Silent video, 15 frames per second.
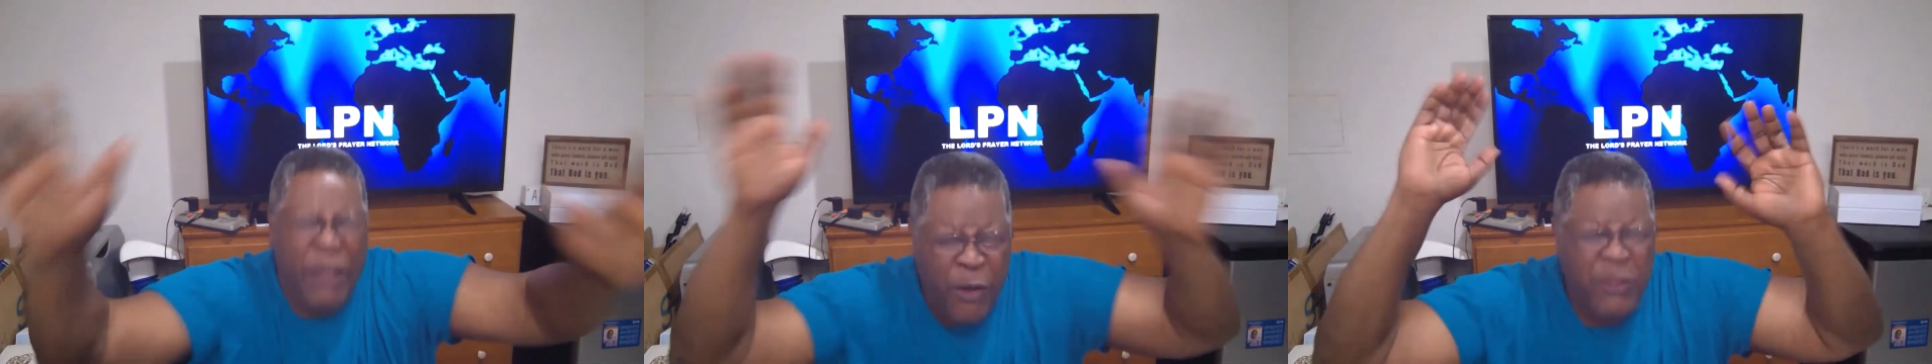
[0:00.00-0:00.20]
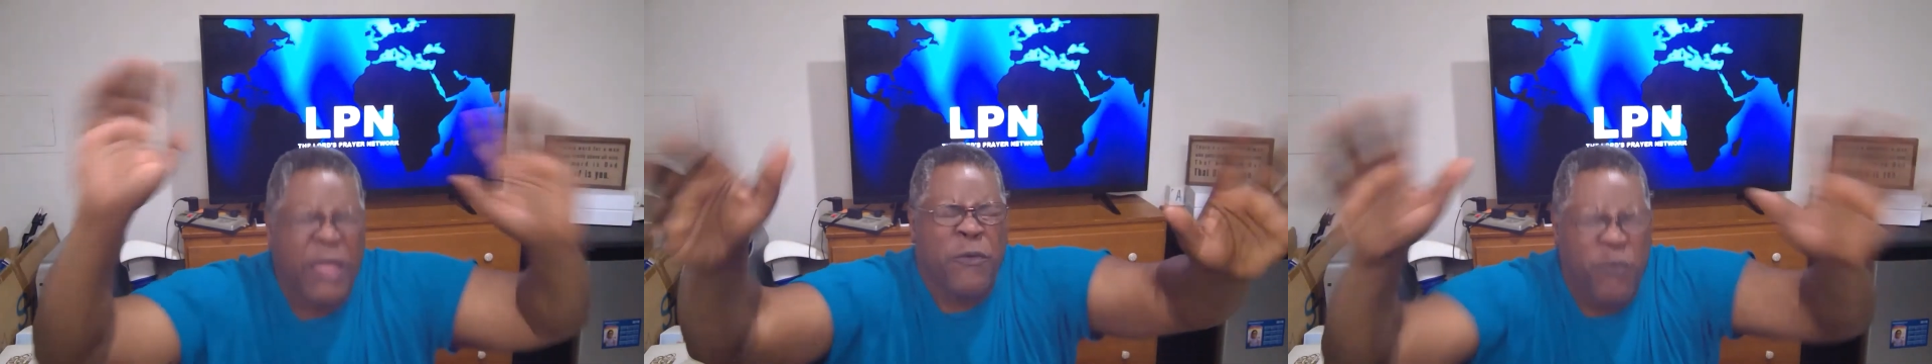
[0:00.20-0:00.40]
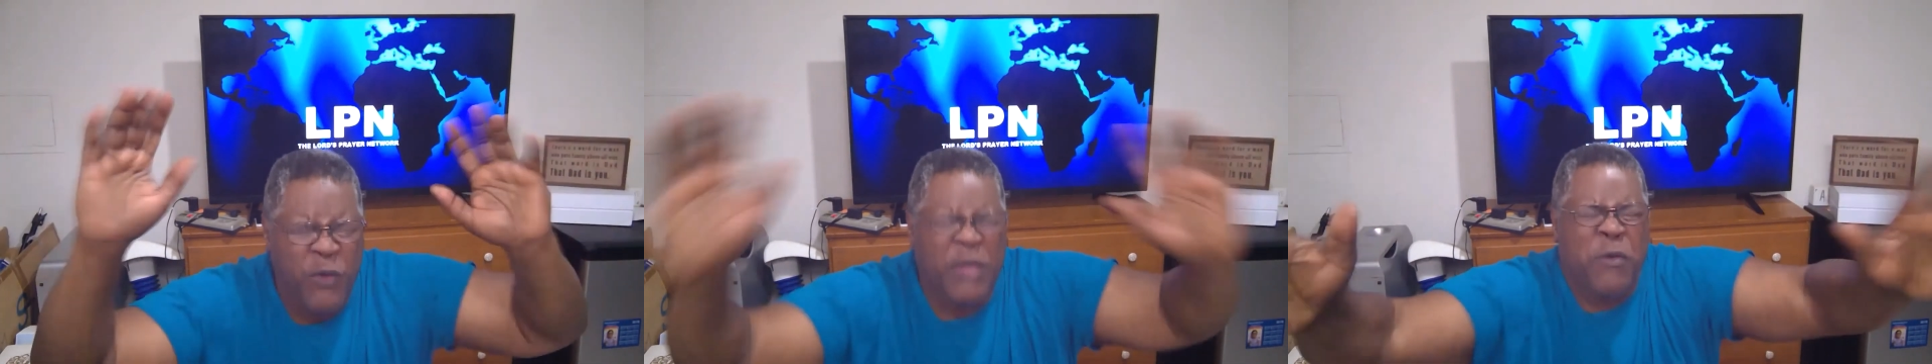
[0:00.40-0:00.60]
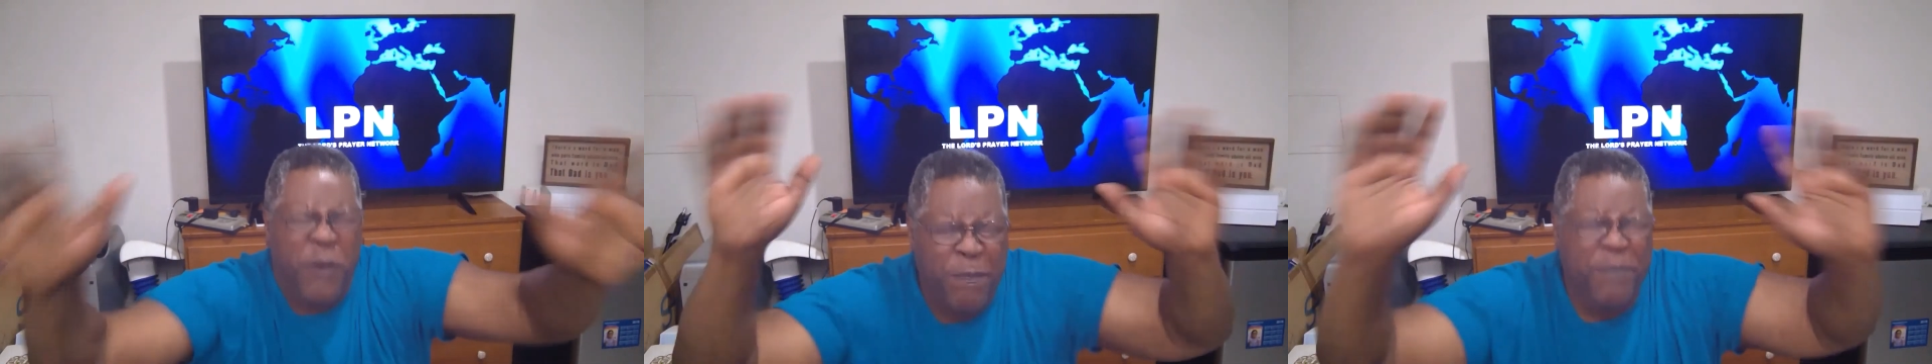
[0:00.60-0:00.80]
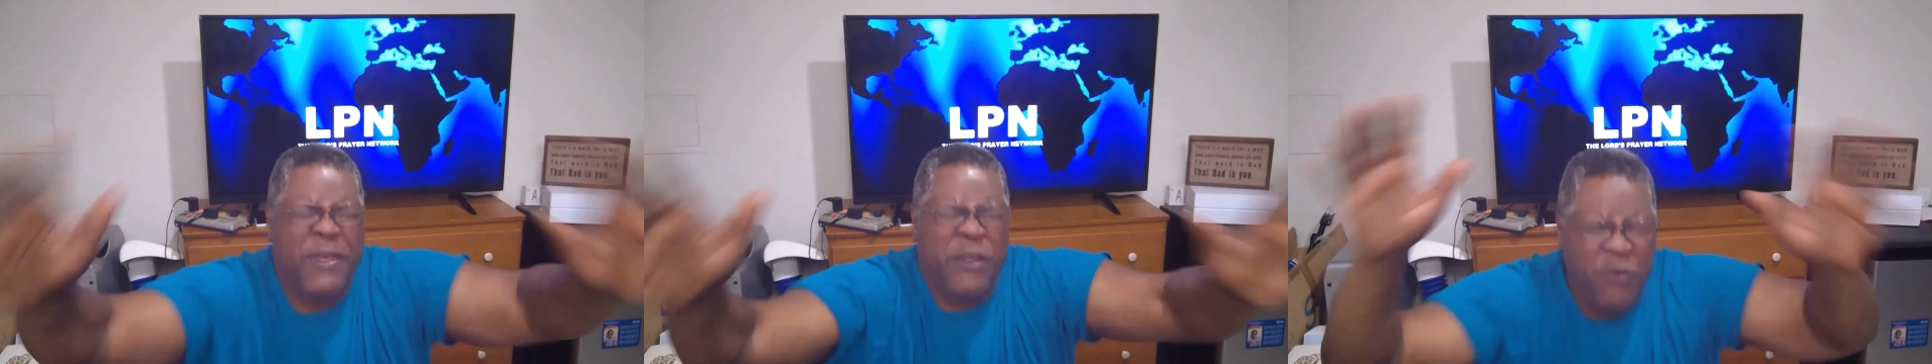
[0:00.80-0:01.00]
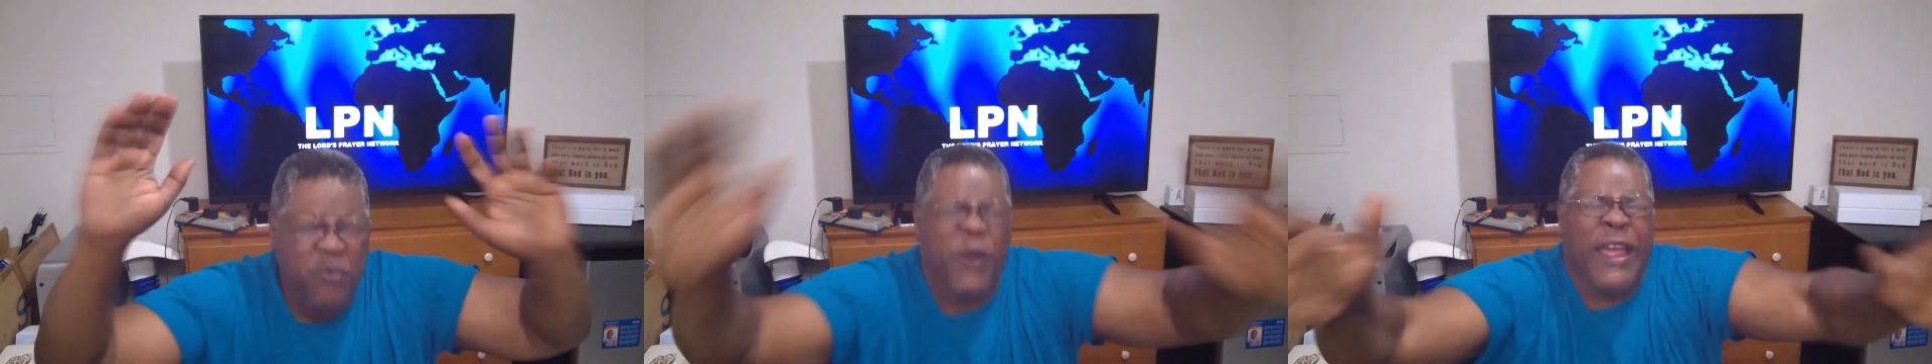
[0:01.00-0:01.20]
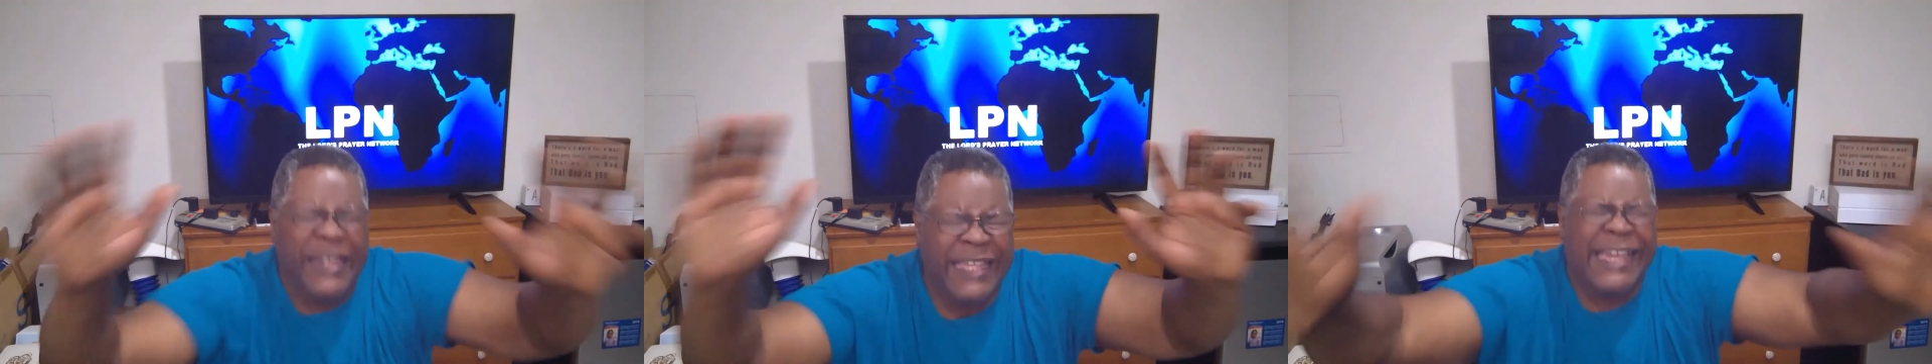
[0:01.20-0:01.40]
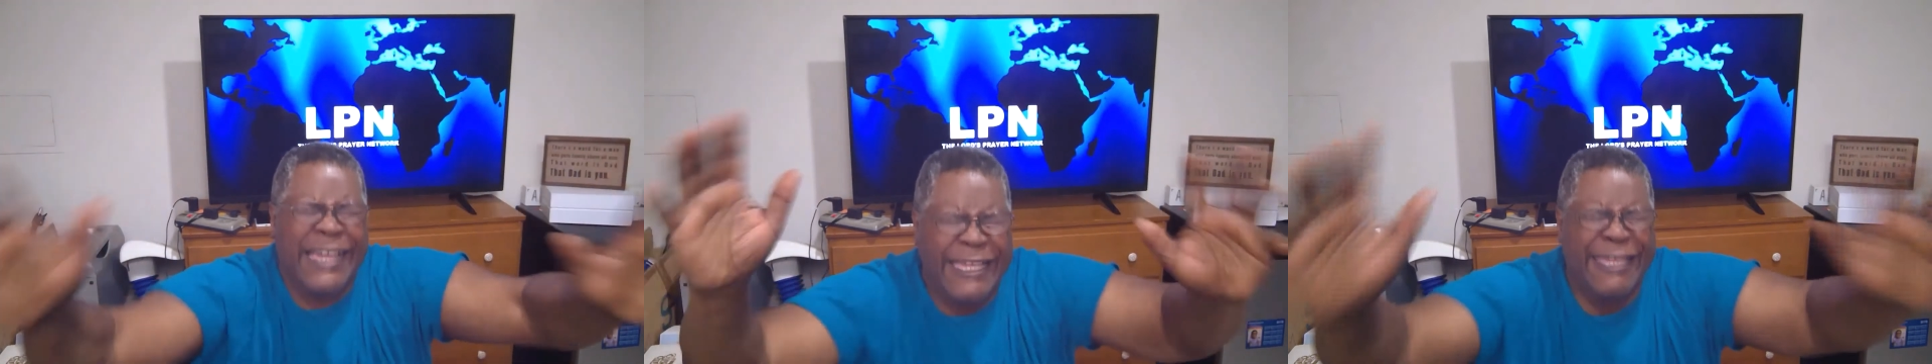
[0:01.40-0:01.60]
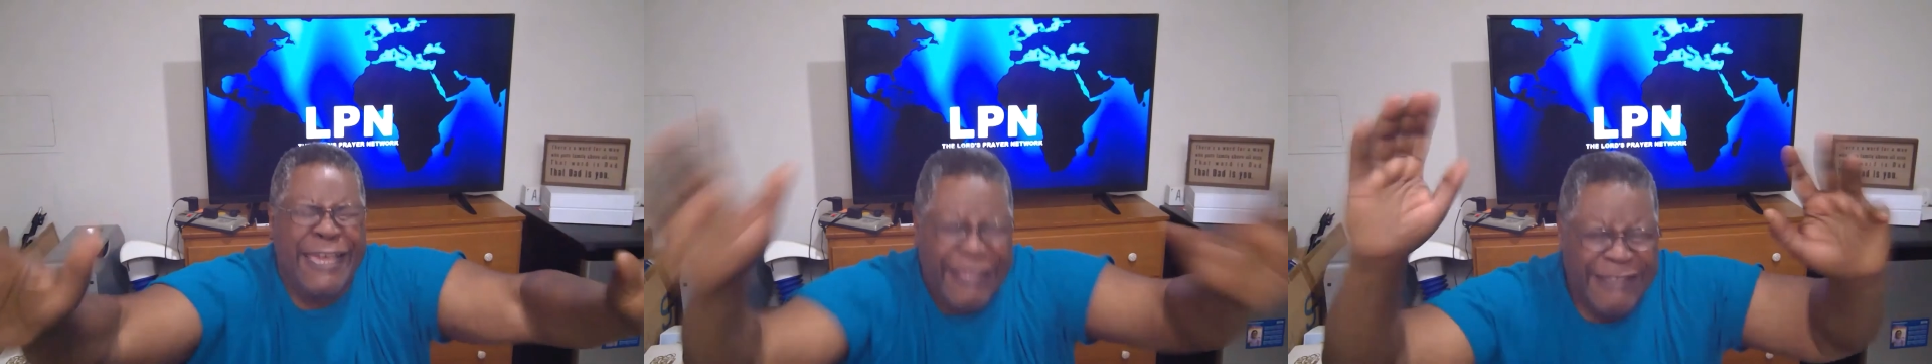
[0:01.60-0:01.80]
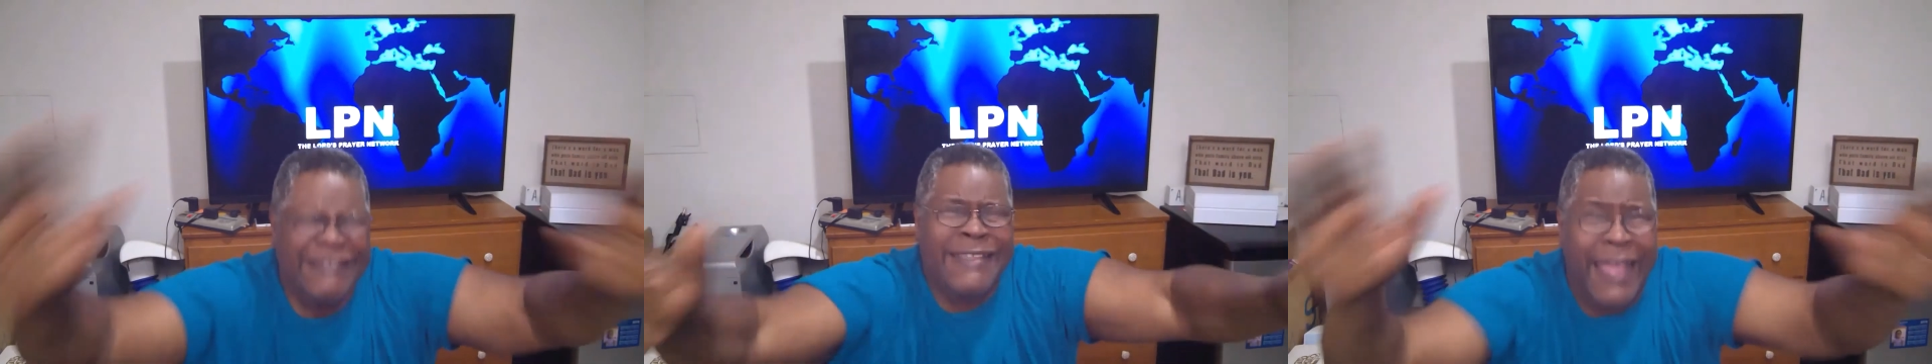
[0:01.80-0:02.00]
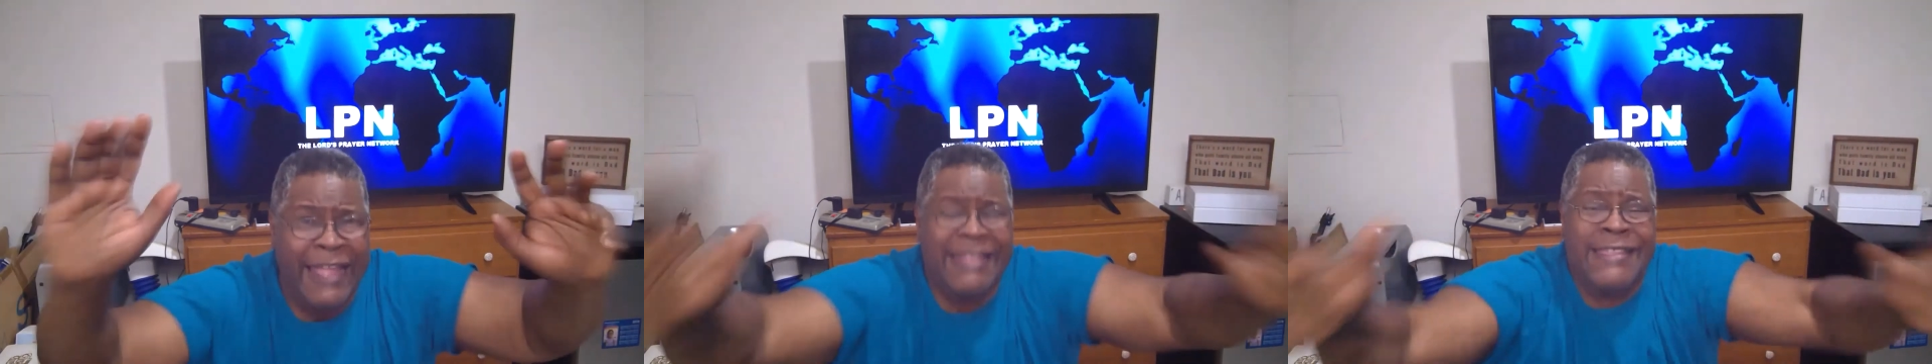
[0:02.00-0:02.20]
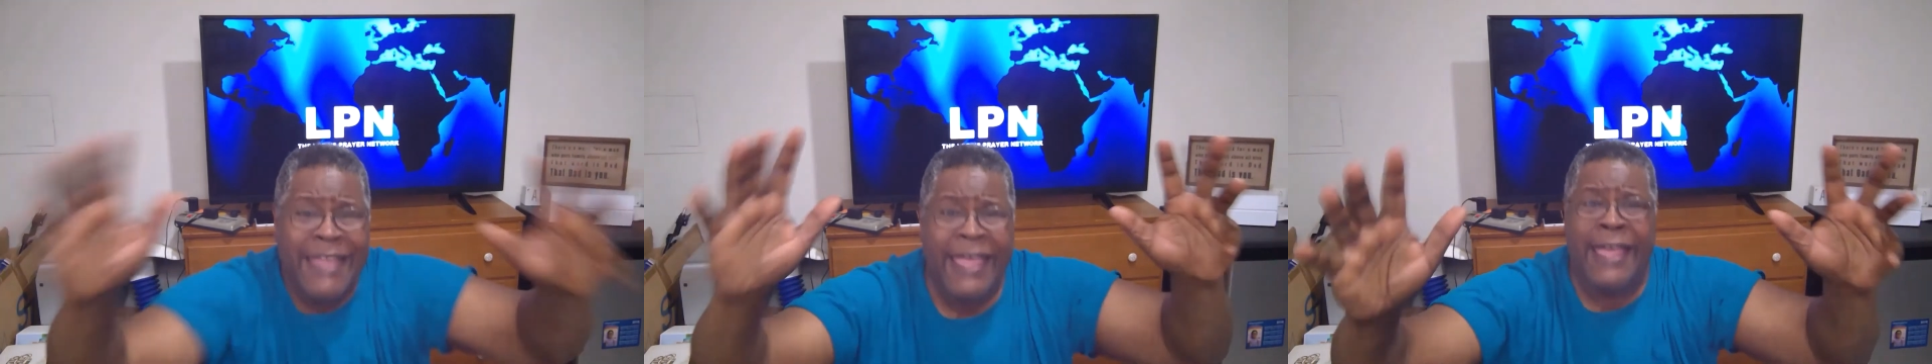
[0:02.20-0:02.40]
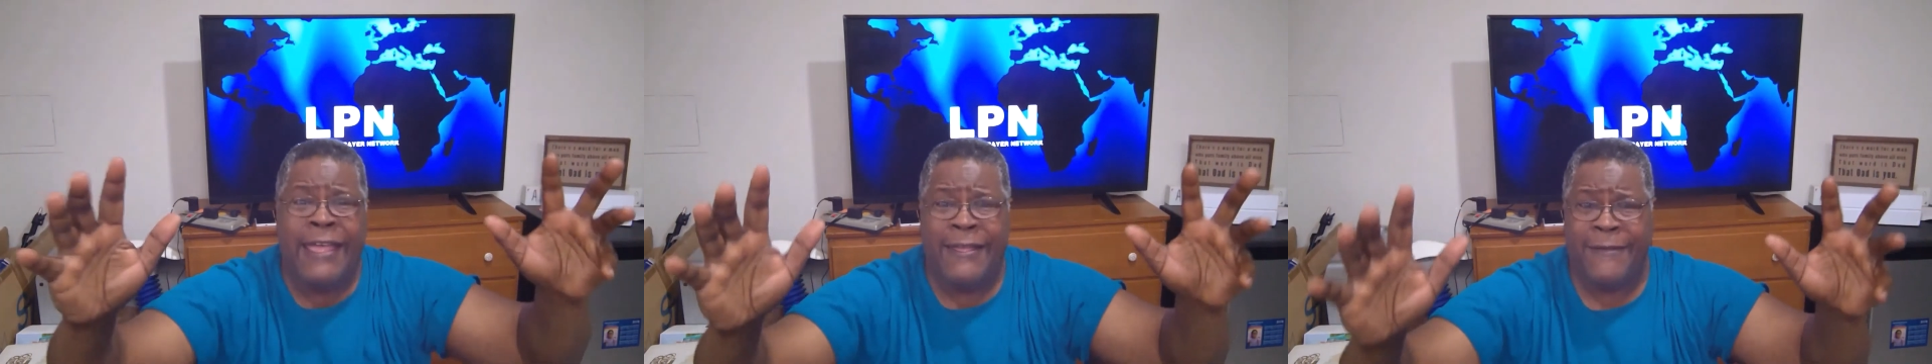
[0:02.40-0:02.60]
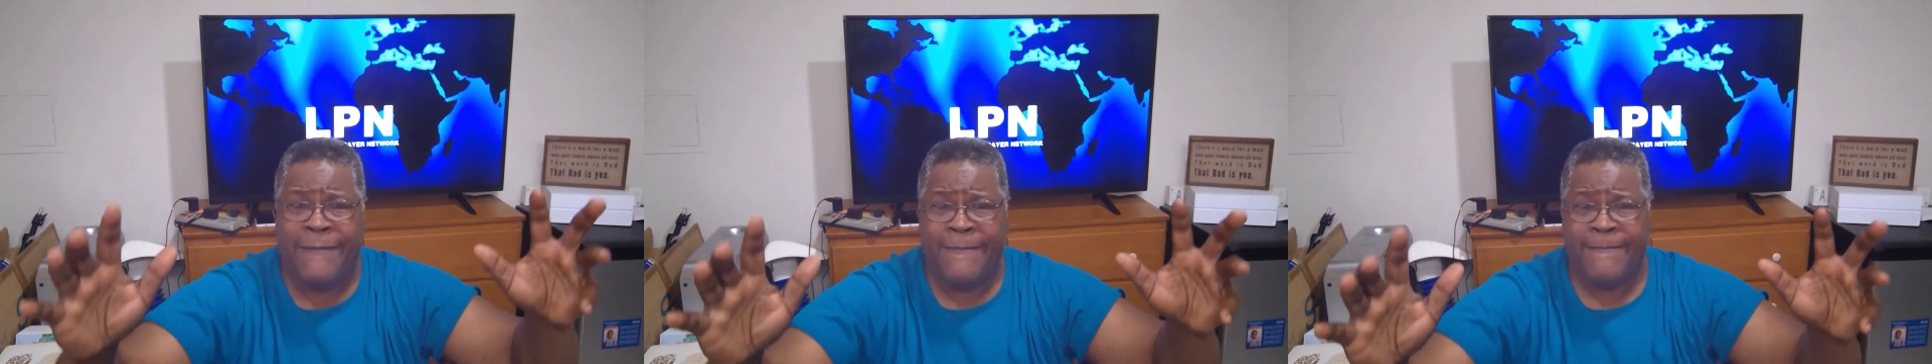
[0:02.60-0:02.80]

that we will be ready against that day.